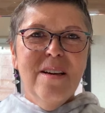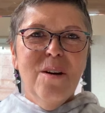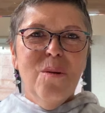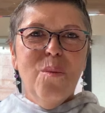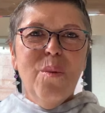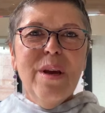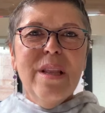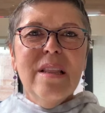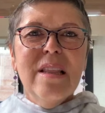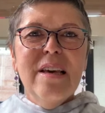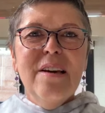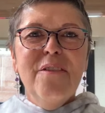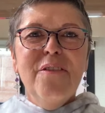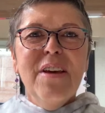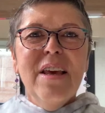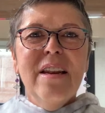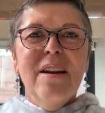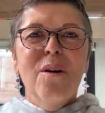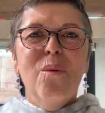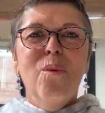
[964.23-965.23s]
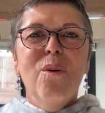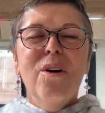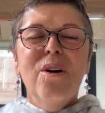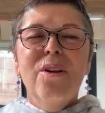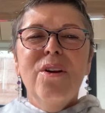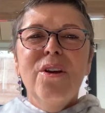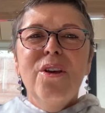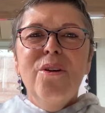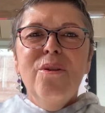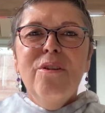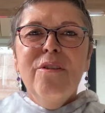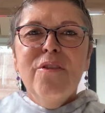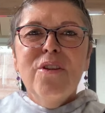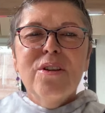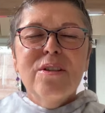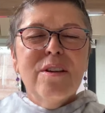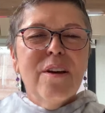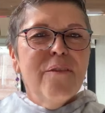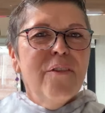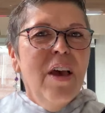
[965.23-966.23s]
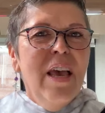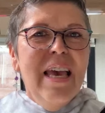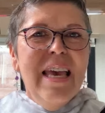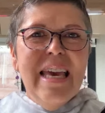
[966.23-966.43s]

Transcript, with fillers: We live in a, in a universe of